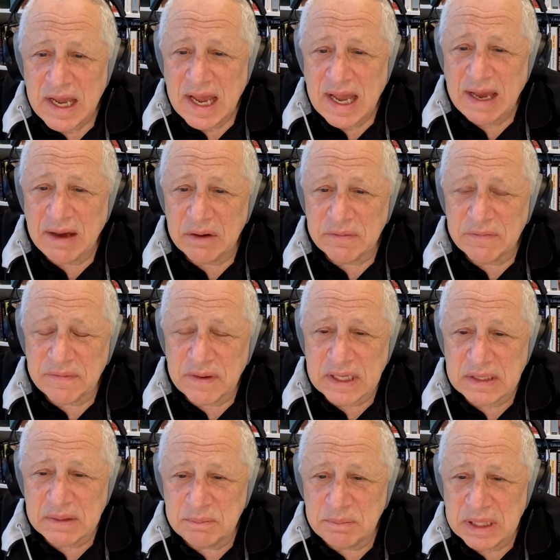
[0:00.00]
How to
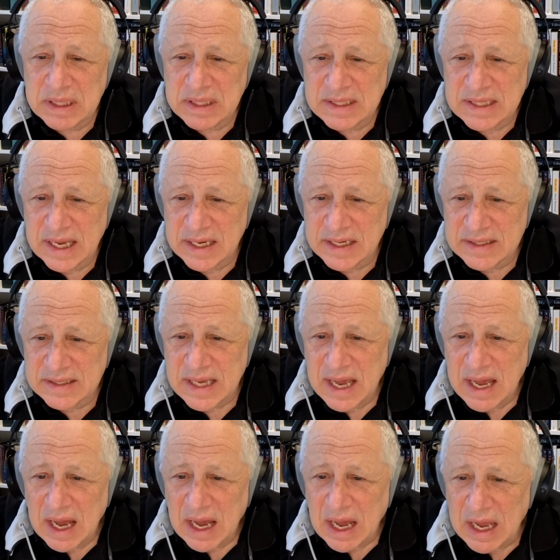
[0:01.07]
Fight Big Tech's
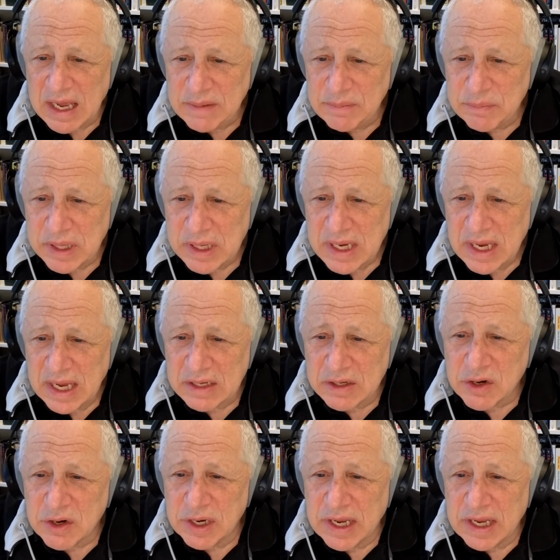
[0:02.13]
Hype and
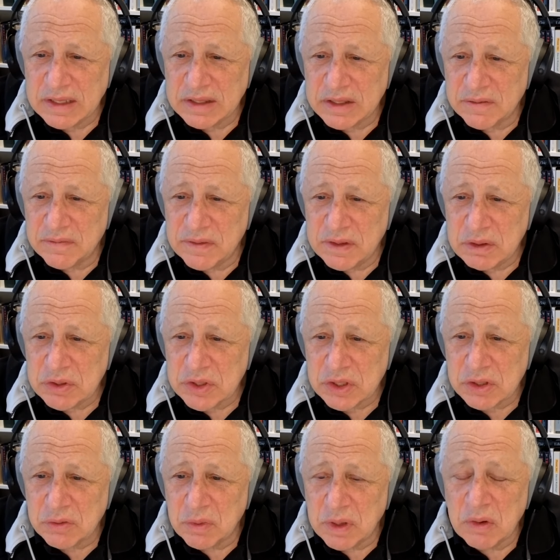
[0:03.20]
Create the
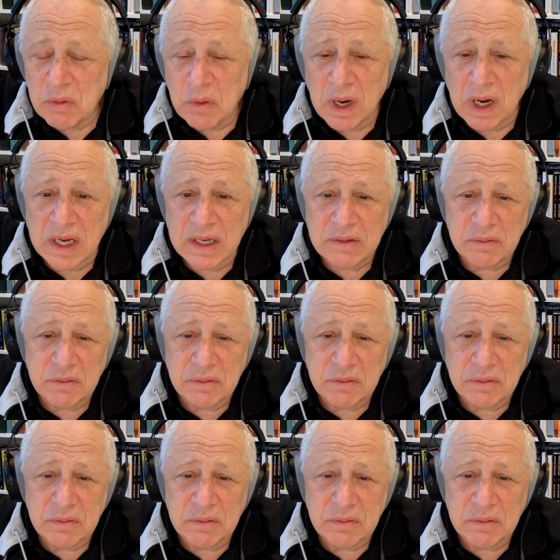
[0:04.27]
Future We Want,